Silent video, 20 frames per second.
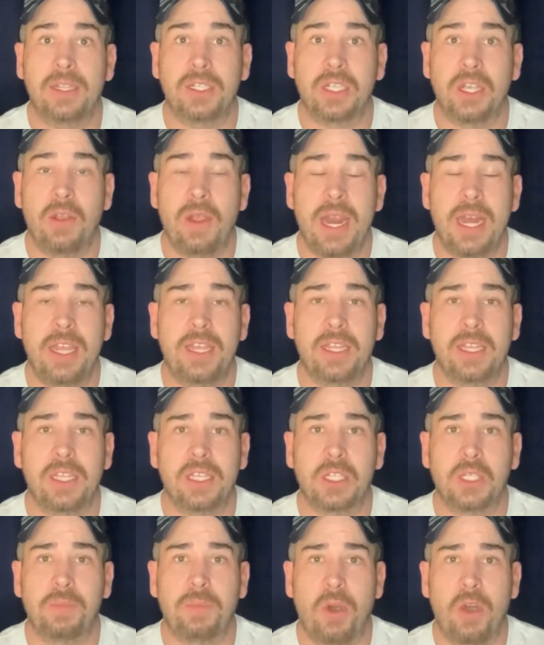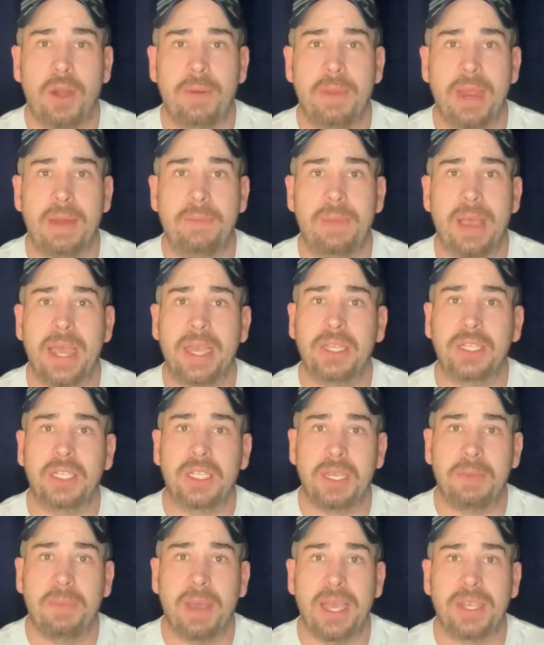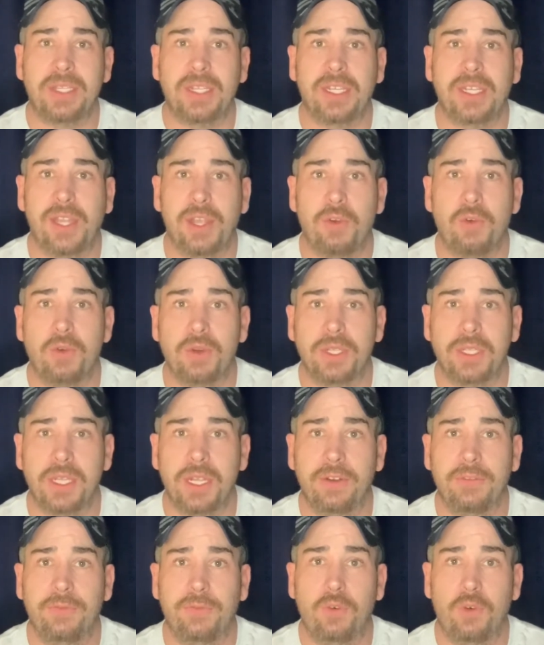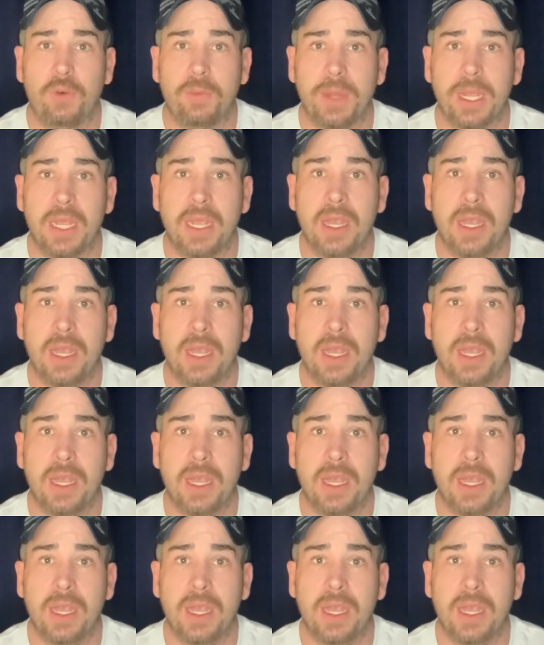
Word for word: So anything that's Spider-Man based, he basically orders in for me.